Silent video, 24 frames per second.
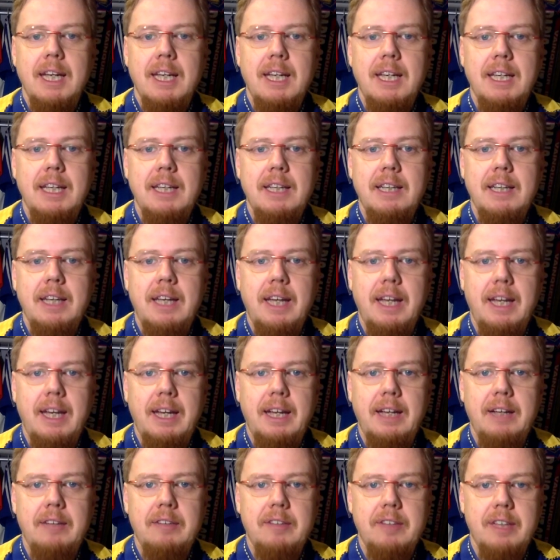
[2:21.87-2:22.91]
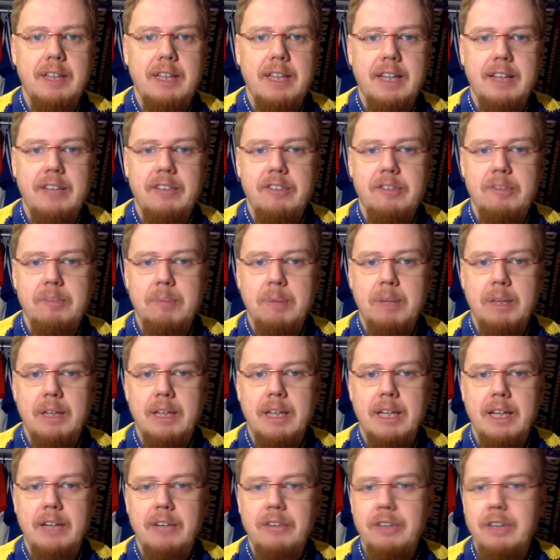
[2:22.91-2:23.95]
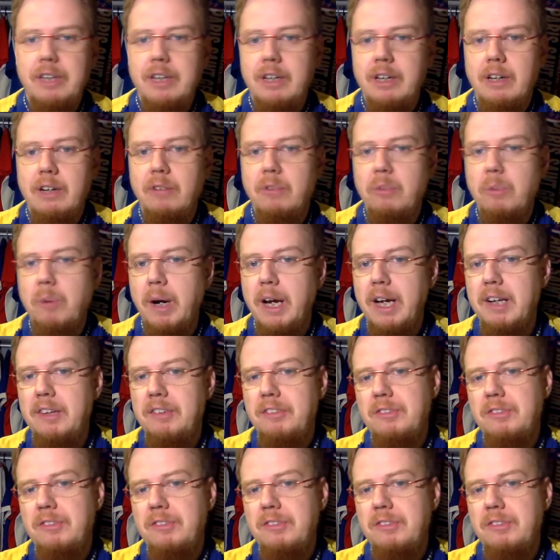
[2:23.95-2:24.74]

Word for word: in hand against Bulgaria away.